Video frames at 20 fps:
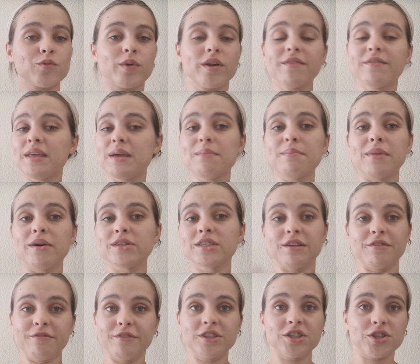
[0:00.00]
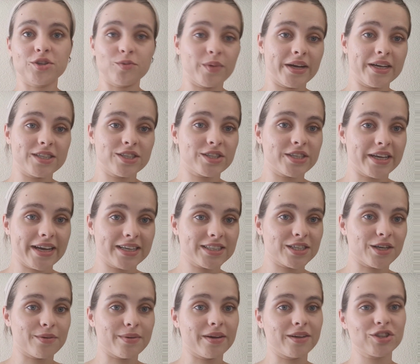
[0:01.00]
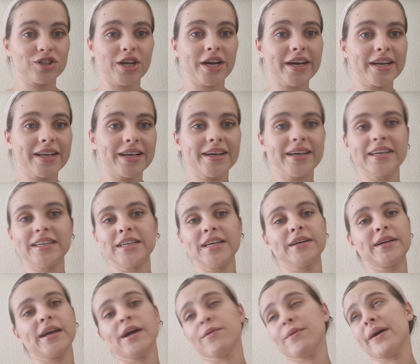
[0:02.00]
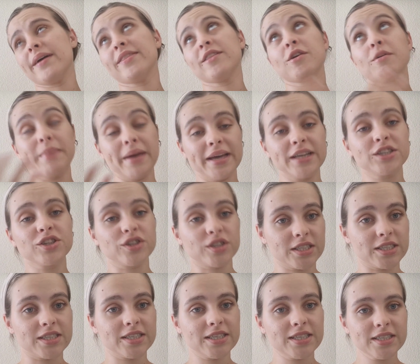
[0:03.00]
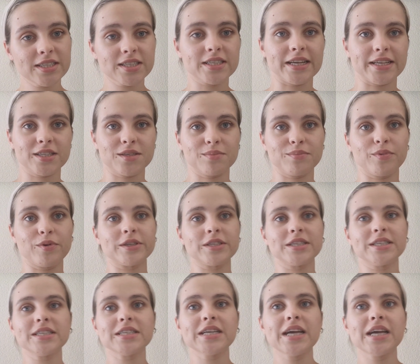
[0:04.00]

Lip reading: one of the most efficient ways to get around China, around their major cities. That's important.